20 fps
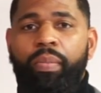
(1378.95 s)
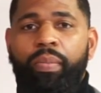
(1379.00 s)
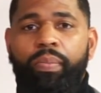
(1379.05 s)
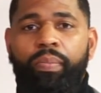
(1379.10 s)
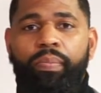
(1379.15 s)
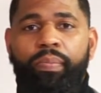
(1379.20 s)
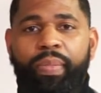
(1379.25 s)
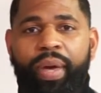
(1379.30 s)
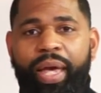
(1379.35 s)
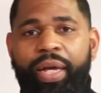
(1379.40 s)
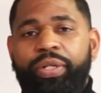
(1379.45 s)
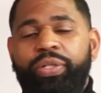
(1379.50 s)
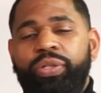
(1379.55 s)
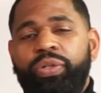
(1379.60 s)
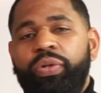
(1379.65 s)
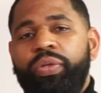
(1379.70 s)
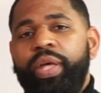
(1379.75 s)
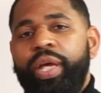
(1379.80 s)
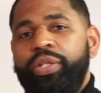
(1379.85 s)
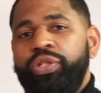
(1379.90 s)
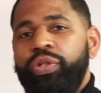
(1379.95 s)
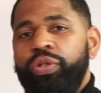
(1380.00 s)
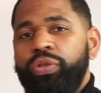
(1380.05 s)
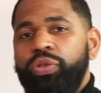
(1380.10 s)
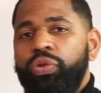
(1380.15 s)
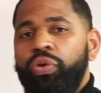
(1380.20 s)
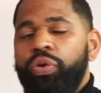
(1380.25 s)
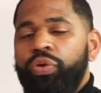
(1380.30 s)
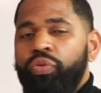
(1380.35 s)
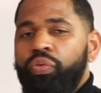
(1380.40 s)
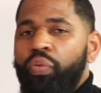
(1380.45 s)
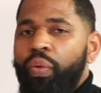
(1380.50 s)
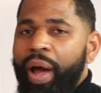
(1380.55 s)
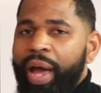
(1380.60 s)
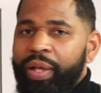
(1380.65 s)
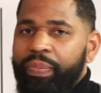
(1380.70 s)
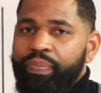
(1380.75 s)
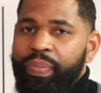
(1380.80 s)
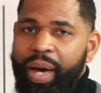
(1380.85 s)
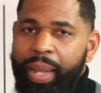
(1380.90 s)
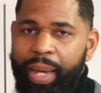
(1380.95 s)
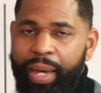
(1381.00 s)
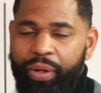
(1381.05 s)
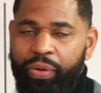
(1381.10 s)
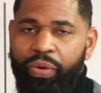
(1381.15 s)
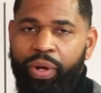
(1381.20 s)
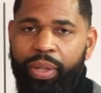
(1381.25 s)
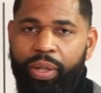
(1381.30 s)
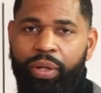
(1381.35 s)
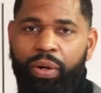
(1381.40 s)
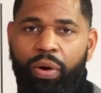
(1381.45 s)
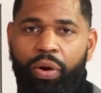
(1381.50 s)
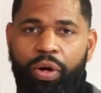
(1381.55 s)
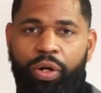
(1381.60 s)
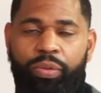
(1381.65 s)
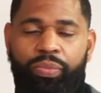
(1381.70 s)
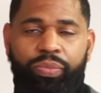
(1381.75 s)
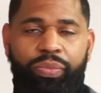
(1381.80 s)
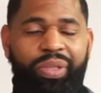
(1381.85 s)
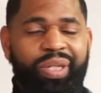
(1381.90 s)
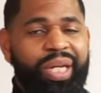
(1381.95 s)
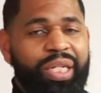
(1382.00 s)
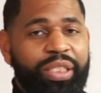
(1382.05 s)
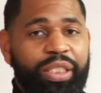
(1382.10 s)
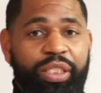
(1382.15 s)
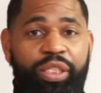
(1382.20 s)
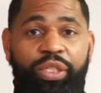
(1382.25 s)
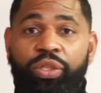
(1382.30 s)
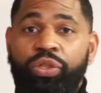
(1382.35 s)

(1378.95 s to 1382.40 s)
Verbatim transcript: Make sure that you're doing right by that credit card because it's a